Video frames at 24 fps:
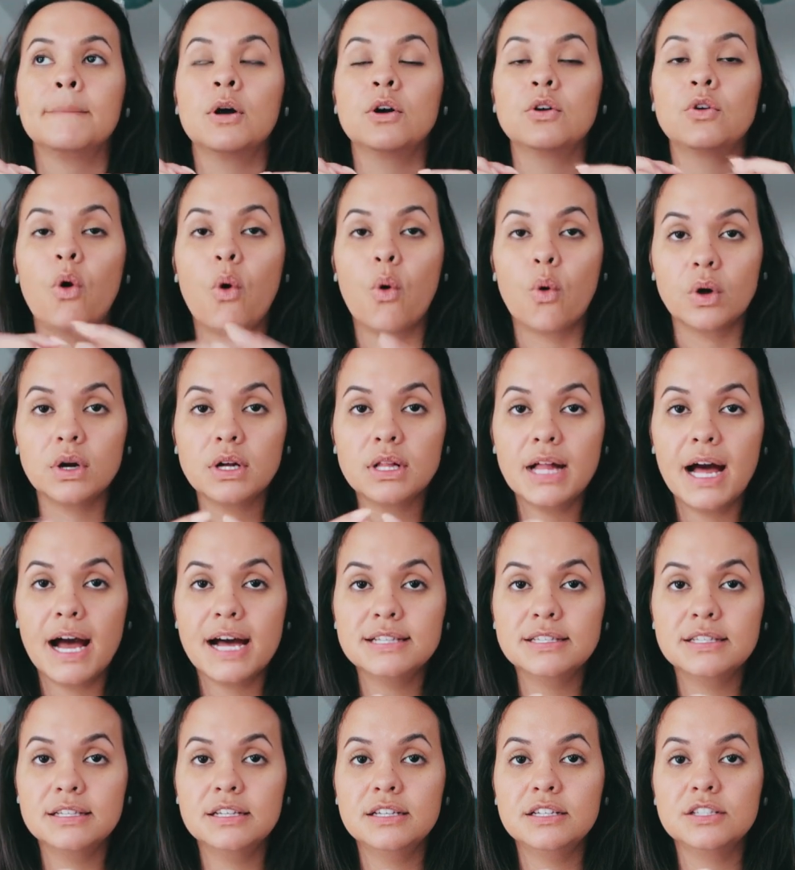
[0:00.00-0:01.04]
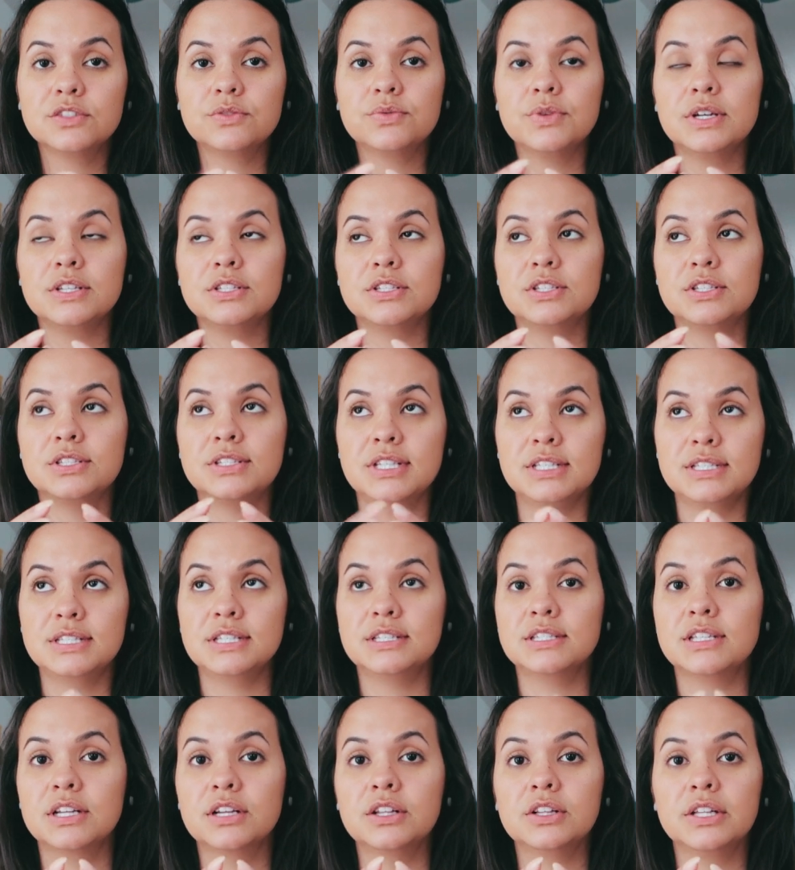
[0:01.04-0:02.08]
core classes, which
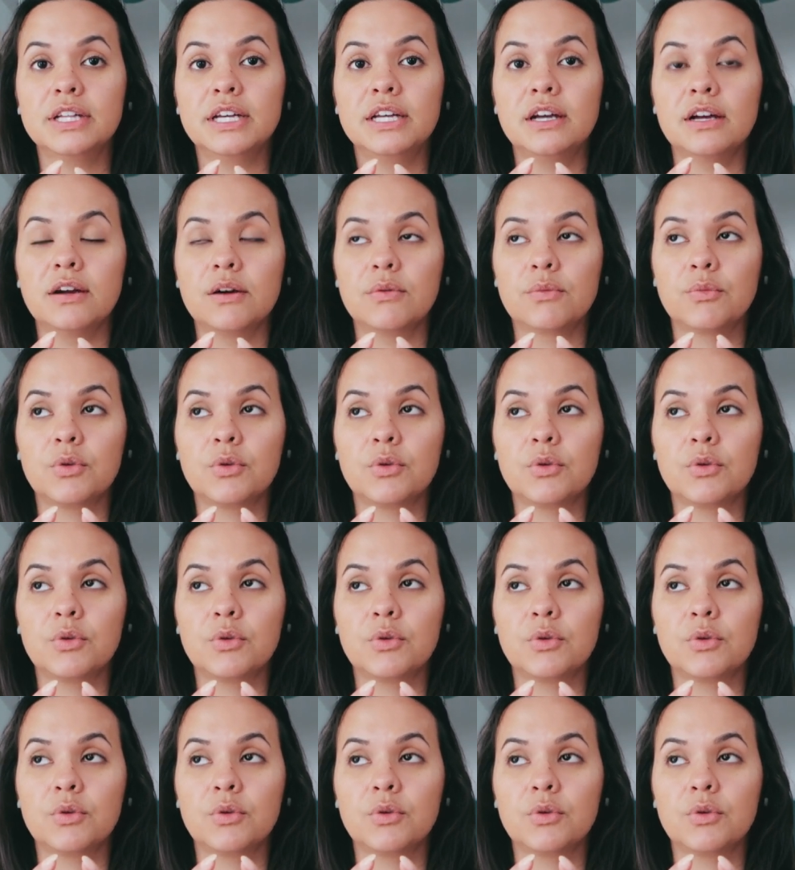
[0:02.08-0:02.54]
statistically